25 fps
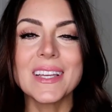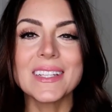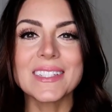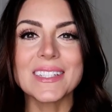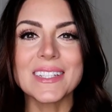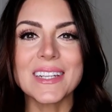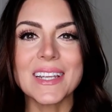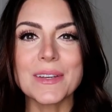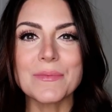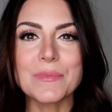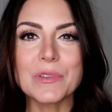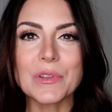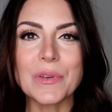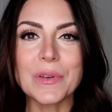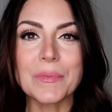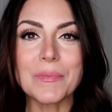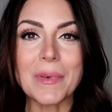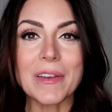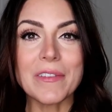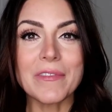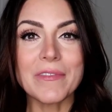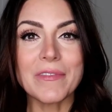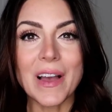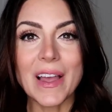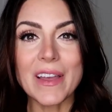Today I'm doing
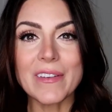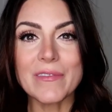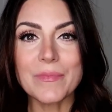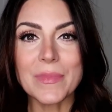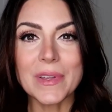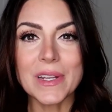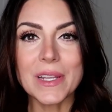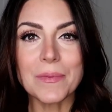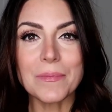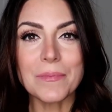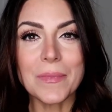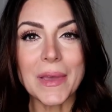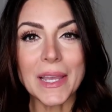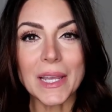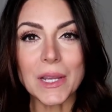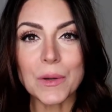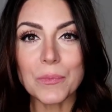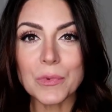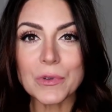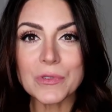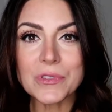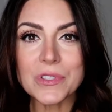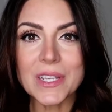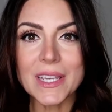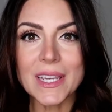my 5-minute
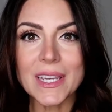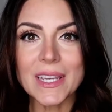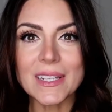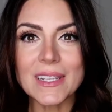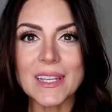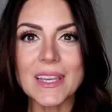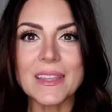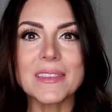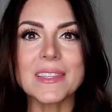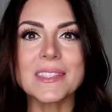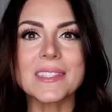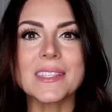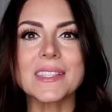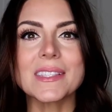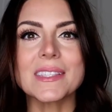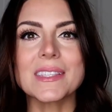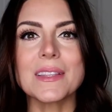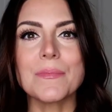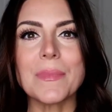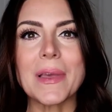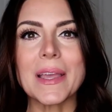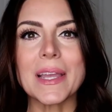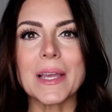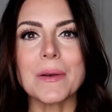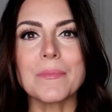makeup routine. This is
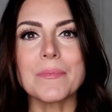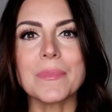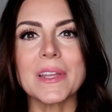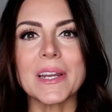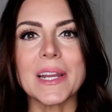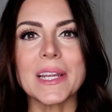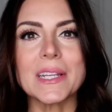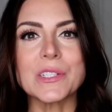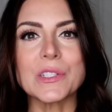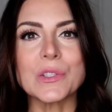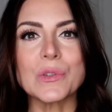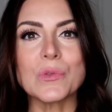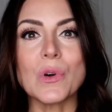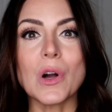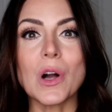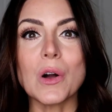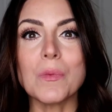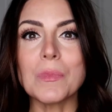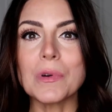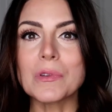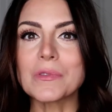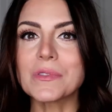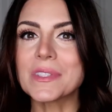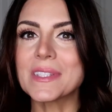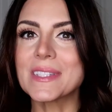the makeup that I do
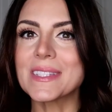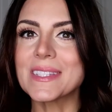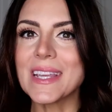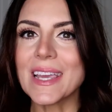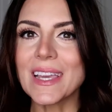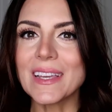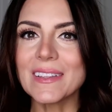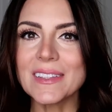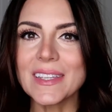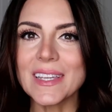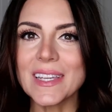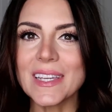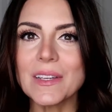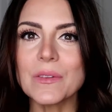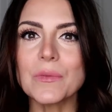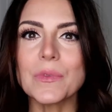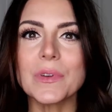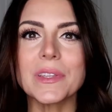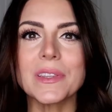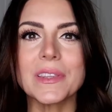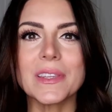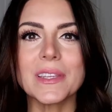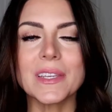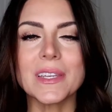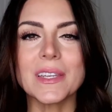almost daily
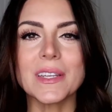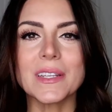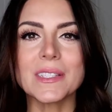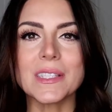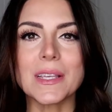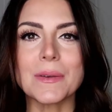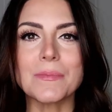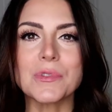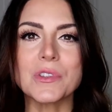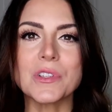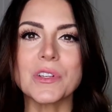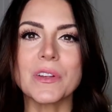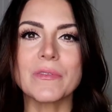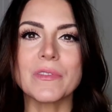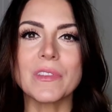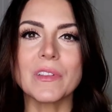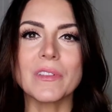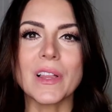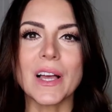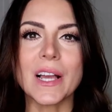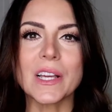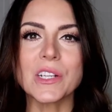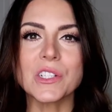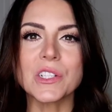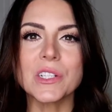with the exception of the
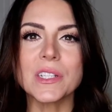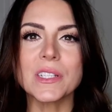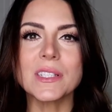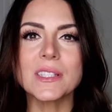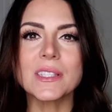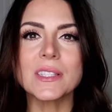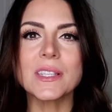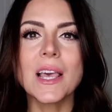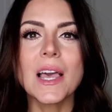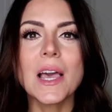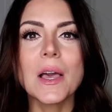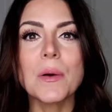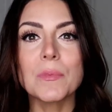lashes.